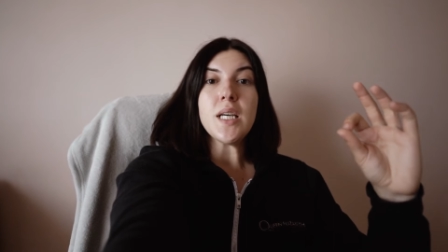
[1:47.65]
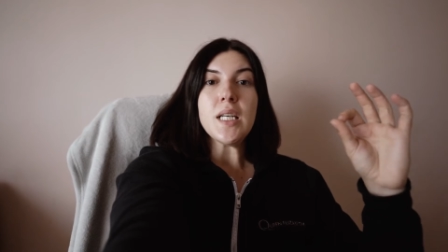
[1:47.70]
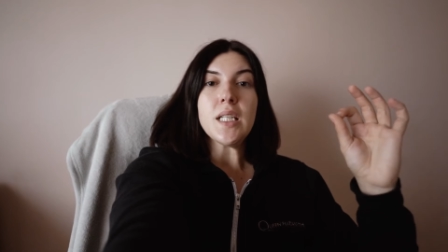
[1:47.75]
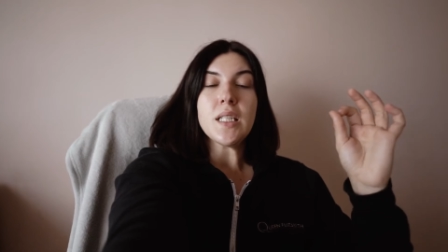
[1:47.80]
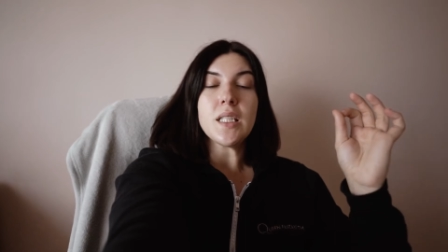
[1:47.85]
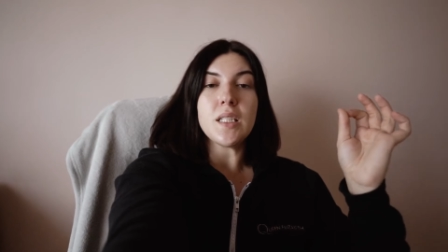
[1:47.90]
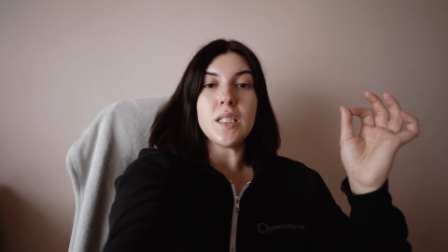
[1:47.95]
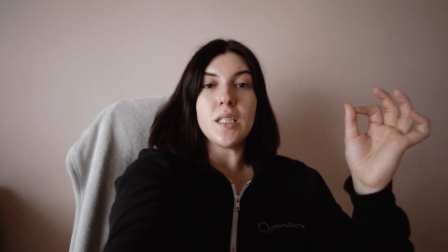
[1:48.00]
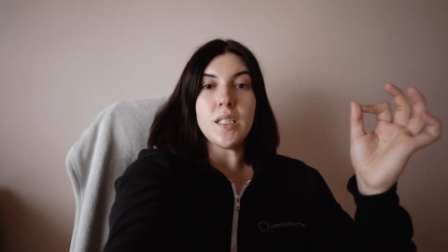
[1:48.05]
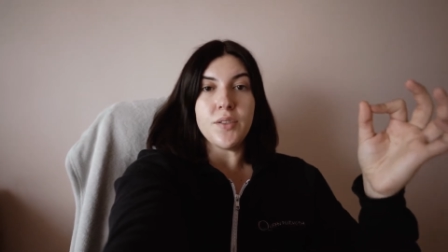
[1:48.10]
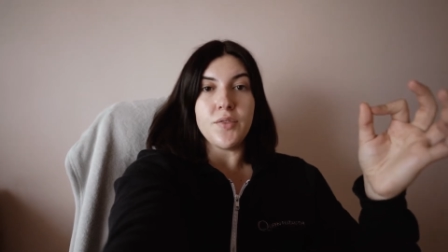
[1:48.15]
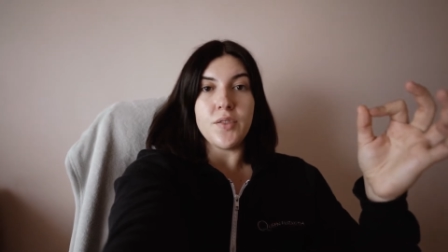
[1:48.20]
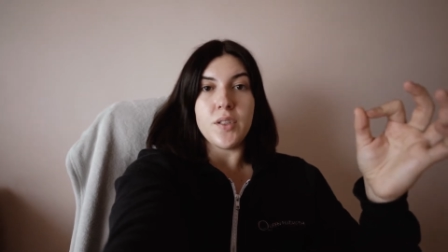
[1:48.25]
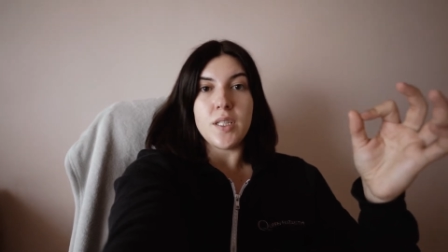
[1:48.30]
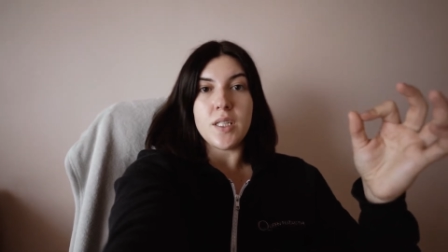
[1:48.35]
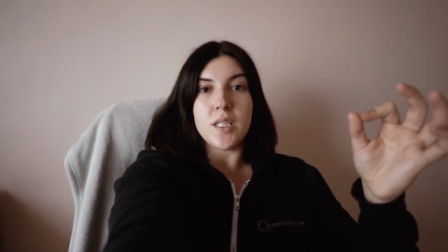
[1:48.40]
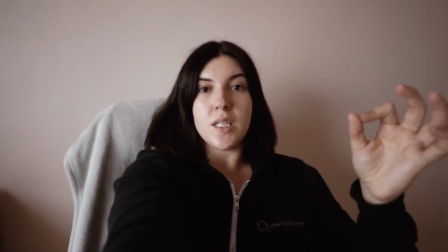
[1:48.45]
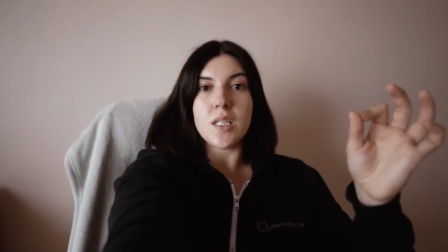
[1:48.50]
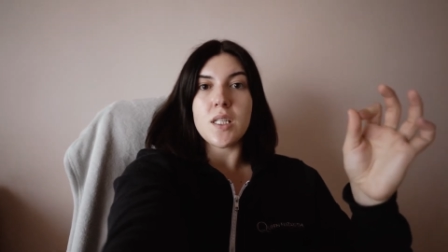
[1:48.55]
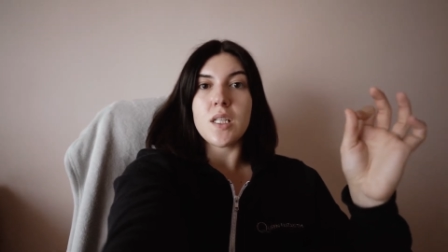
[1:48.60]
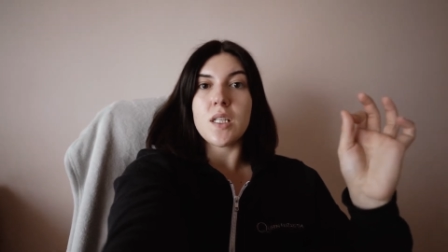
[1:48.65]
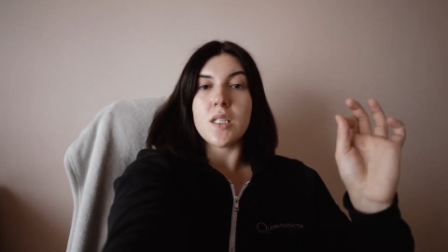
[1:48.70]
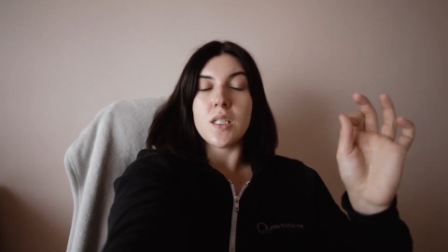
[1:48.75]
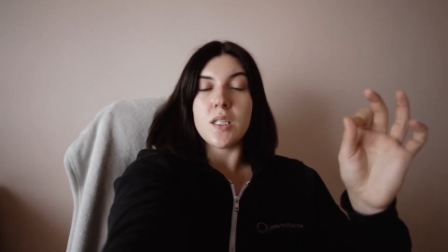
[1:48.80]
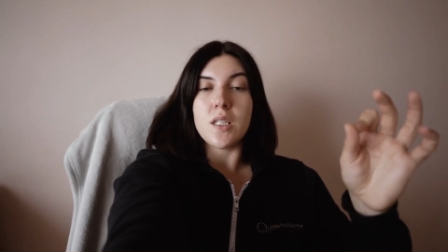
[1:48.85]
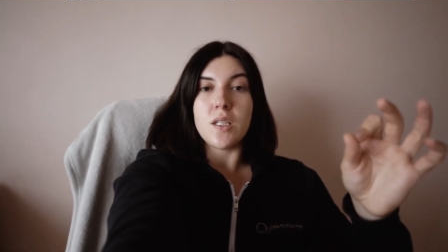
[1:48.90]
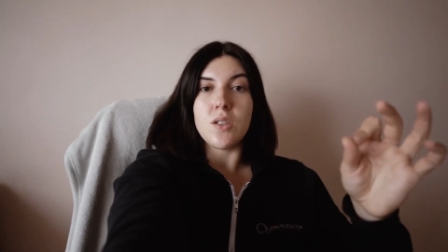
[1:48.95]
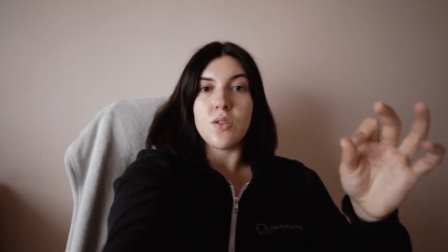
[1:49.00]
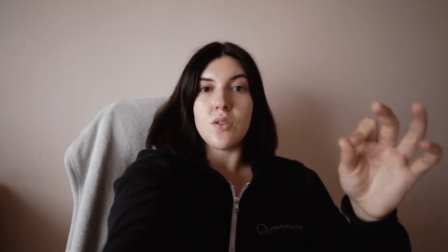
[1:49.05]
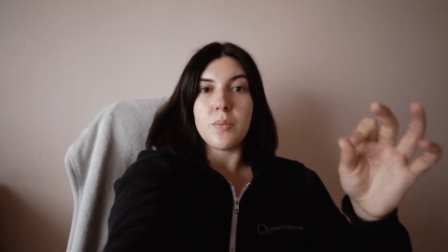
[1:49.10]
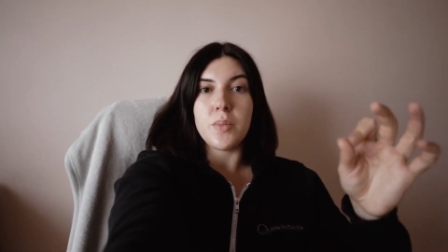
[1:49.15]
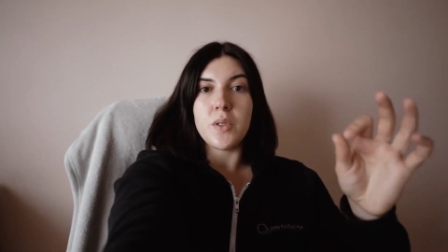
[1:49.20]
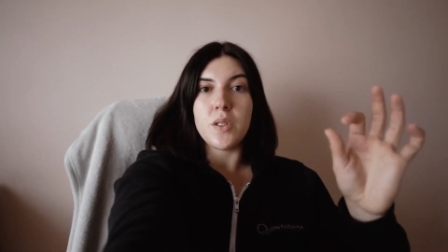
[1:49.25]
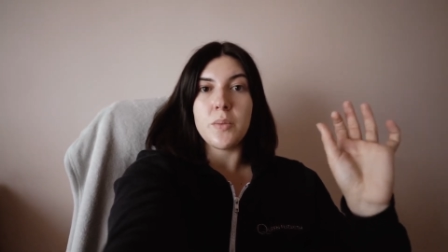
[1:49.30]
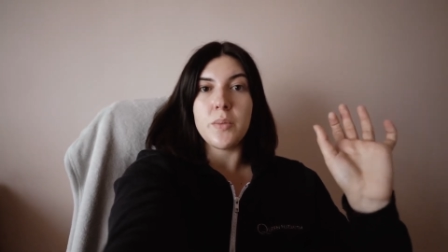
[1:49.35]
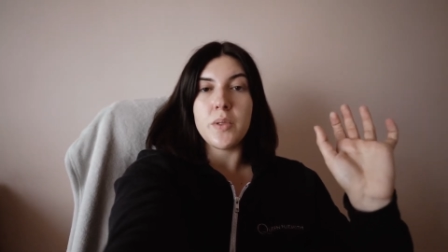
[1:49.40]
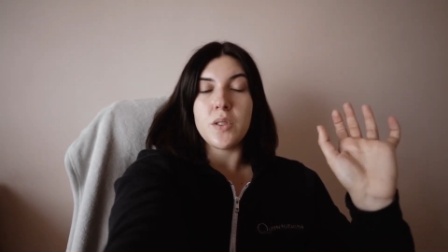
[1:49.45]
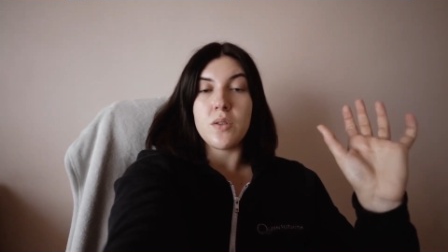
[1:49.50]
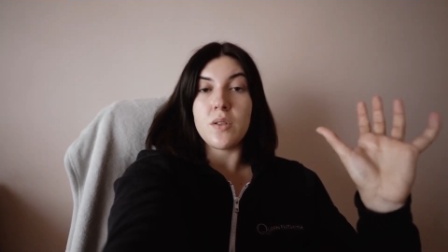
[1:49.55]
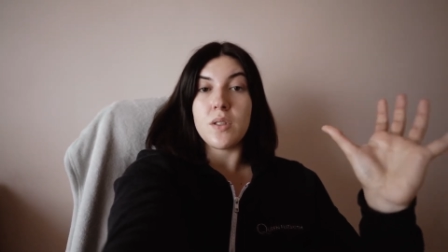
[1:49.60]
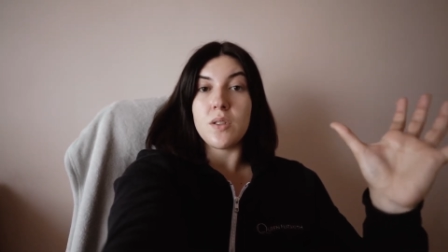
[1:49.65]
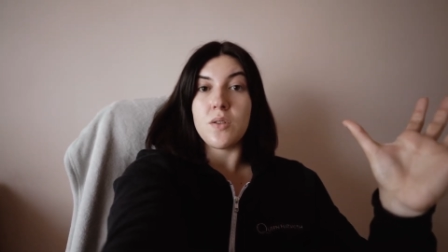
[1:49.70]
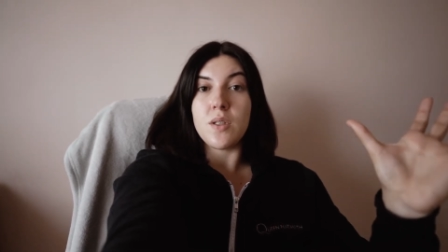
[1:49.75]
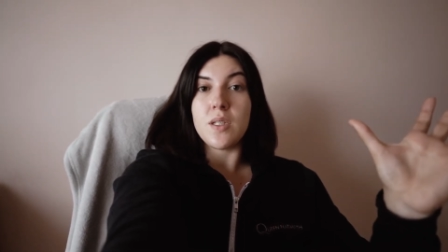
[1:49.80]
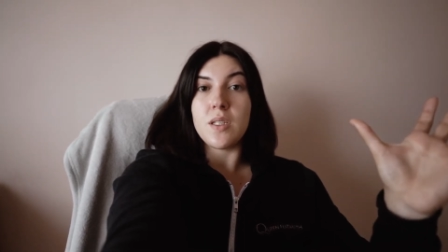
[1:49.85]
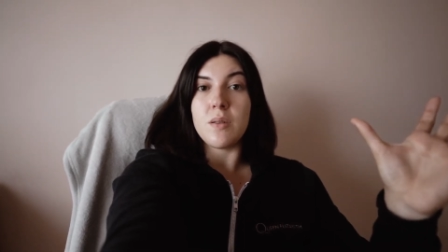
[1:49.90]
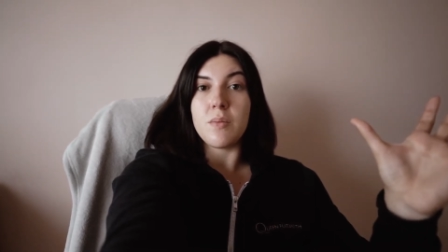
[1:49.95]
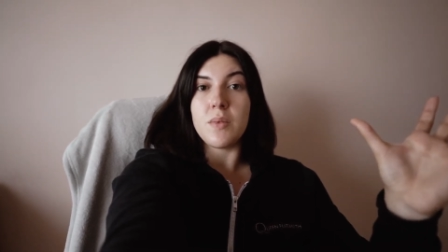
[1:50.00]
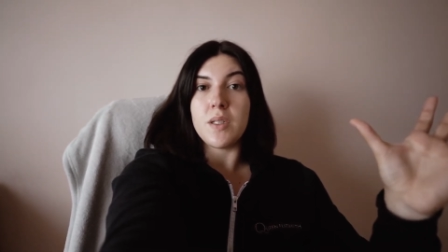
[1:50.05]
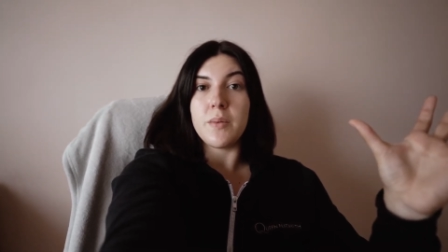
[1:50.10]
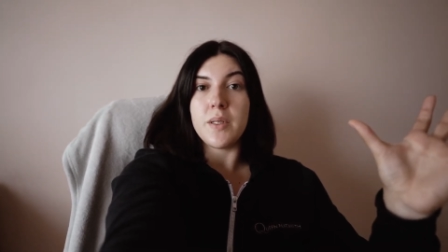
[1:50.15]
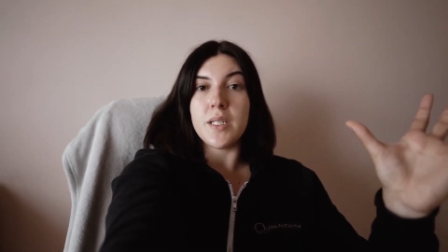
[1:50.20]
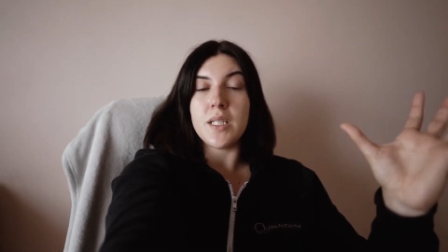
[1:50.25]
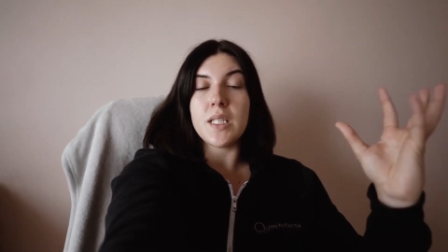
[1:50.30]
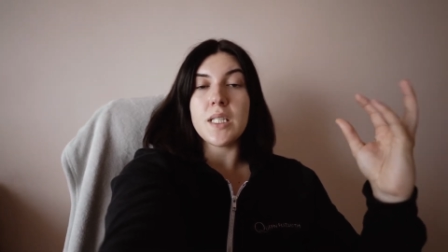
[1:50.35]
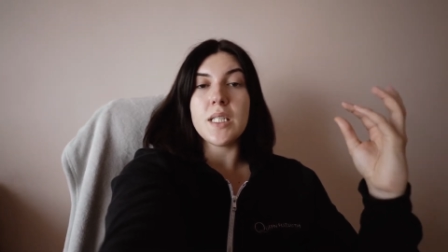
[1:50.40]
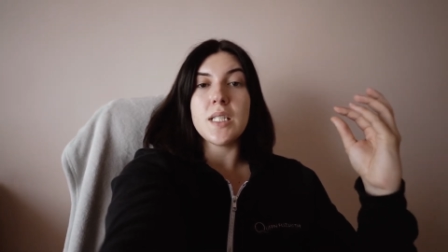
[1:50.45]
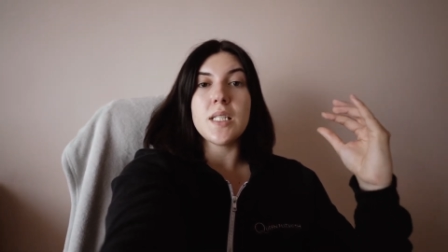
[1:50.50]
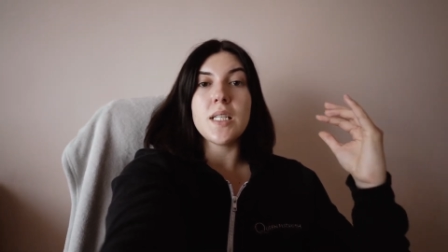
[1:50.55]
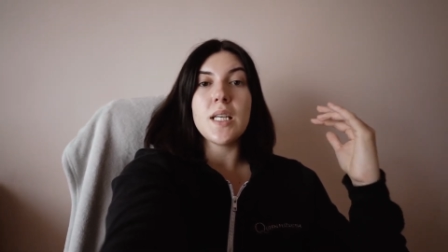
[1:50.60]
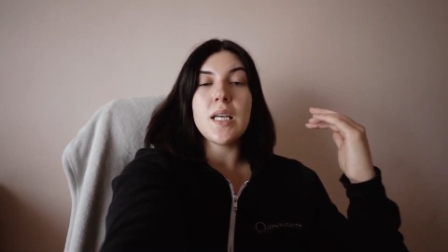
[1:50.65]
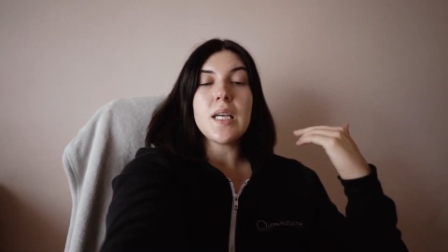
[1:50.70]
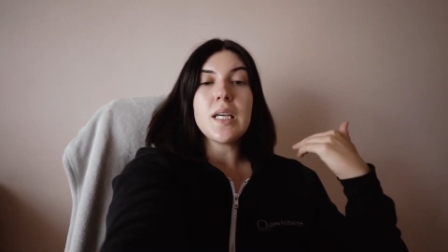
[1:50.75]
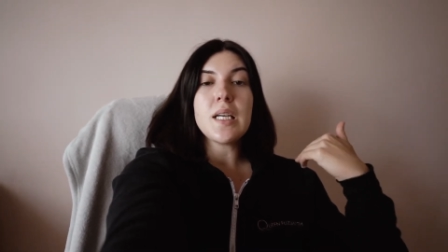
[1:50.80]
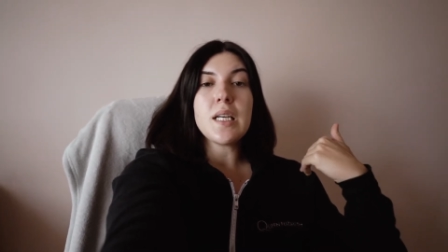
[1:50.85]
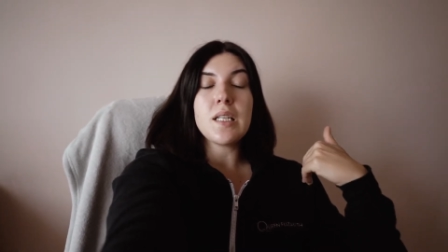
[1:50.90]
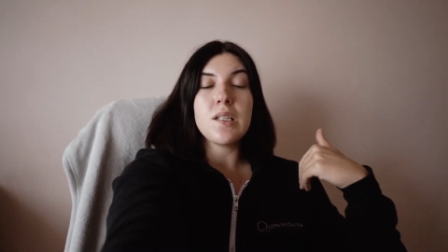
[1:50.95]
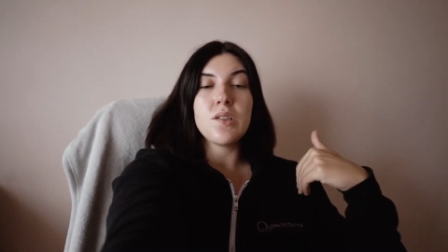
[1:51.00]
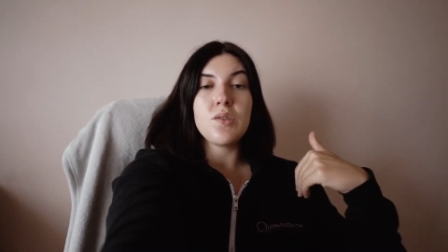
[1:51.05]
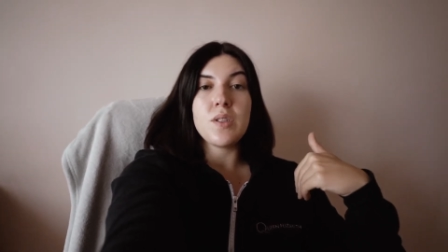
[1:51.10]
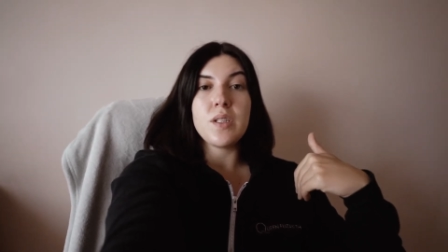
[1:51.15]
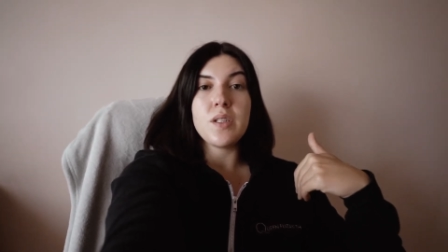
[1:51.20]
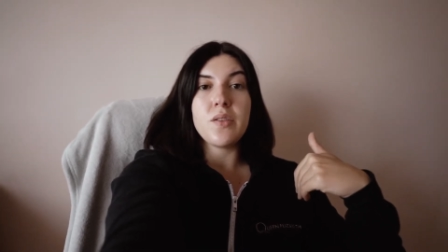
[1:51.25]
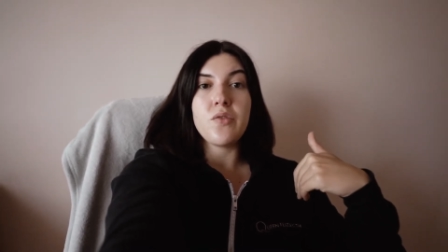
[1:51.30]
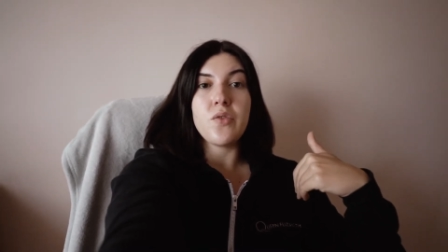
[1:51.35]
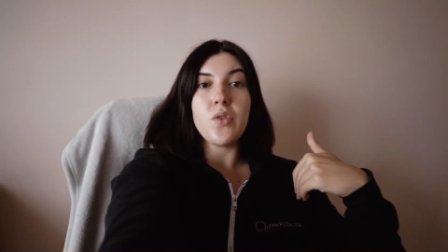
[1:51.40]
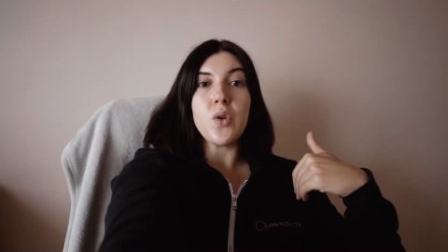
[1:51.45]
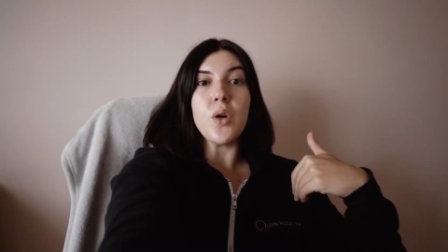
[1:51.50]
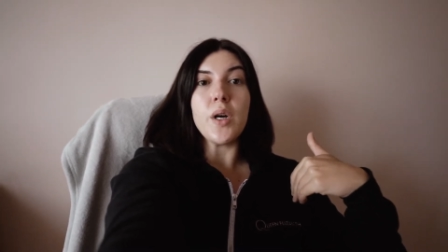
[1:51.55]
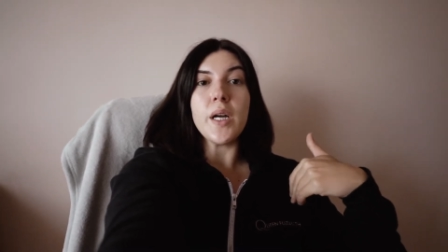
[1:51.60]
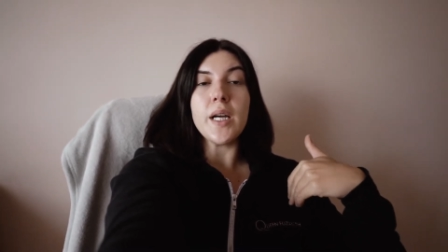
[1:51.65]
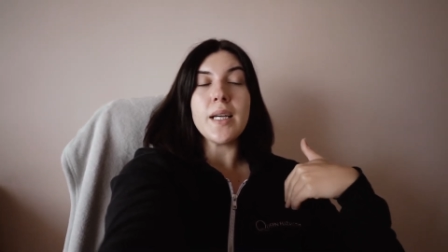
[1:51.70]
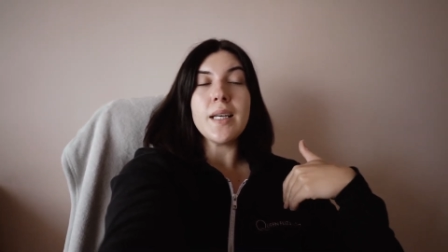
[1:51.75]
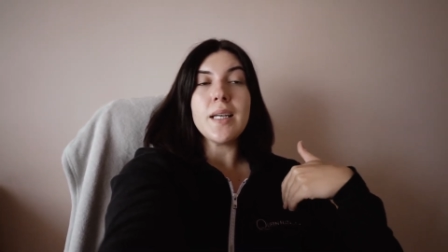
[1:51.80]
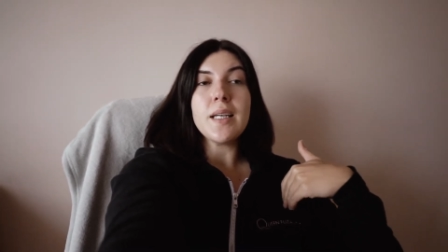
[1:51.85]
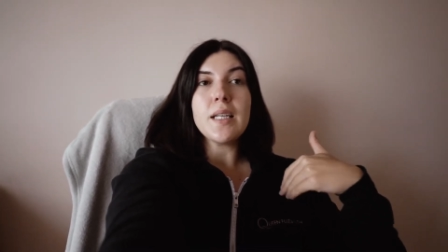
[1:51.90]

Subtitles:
The difference is considerable between a 20mm and a 24.